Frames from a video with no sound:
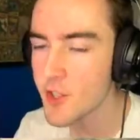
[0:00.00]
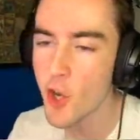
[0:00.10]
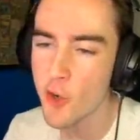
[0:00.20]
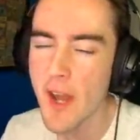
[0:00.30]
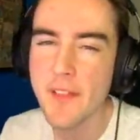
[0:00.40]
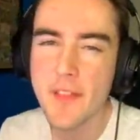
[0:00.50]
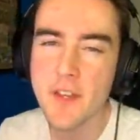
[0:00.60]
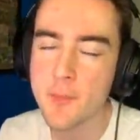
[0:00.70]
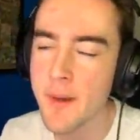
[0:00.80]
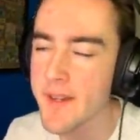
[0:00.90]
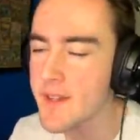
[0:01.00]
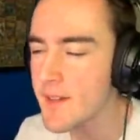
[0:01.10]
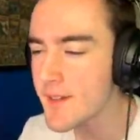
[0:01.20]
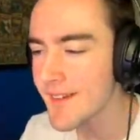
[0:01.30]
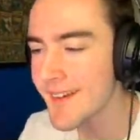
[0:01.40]
know, other than his
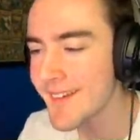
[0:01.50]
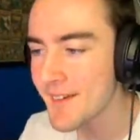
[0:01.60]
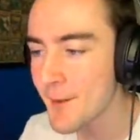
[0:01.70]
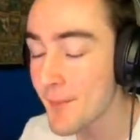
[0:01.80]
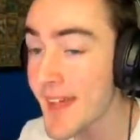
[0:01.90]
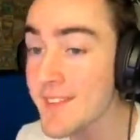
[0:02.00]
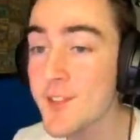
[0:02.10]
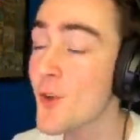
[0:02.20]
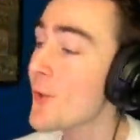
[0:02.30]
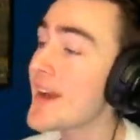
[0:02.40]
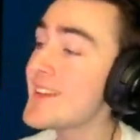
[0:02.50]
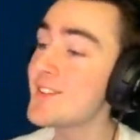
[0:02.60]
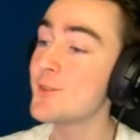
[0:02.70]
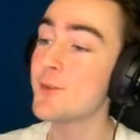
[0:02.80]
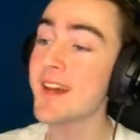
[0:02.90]
buddy. But that's
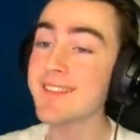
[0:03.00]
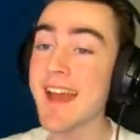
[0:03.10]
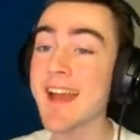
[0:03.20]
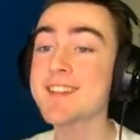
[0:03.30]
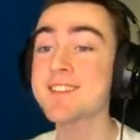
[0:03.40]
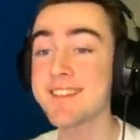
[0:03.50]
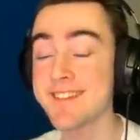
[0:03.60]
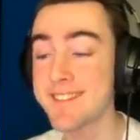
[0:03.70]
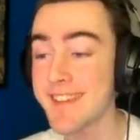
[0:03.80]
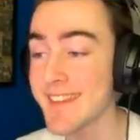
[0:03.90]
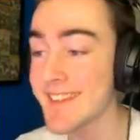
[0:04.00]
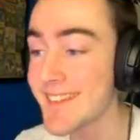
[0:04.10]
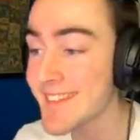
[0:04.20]
crazy, dude. That's actually insane that they're